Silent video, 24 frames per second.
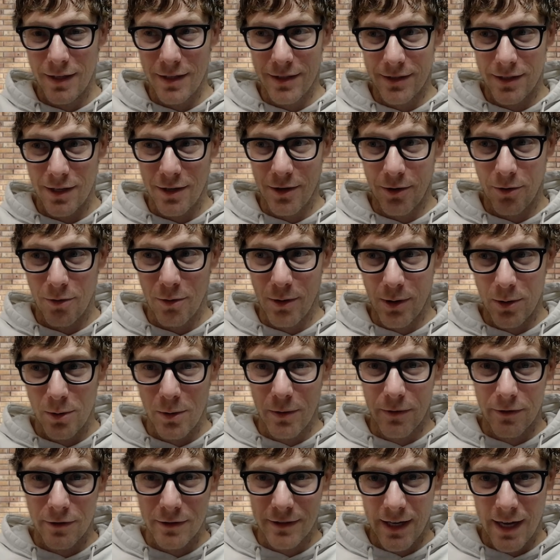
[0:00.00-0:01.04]
is going to grow
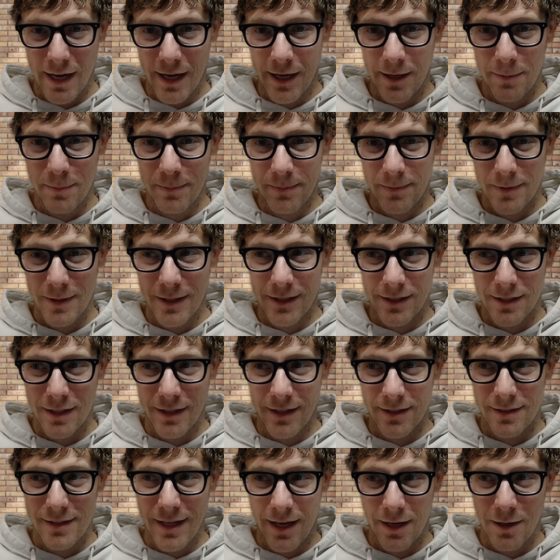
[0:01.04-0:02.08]
over time. It's
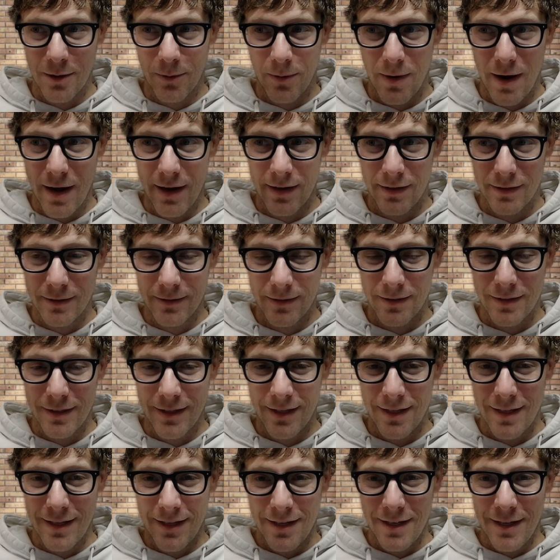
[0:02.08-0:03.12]
going to take a while.
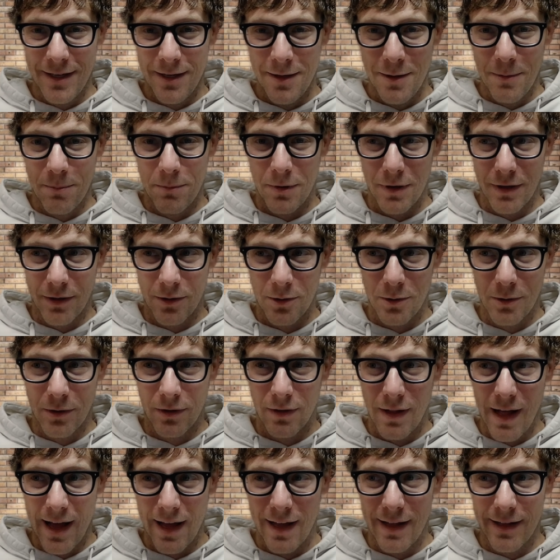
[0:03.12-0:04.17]
But
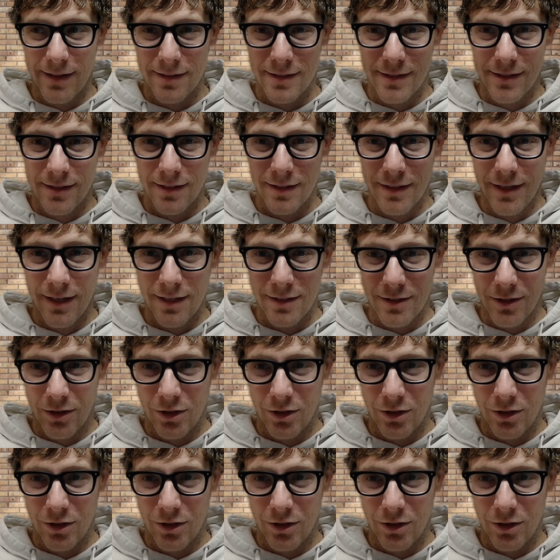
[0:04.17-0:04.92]
Google Ads is a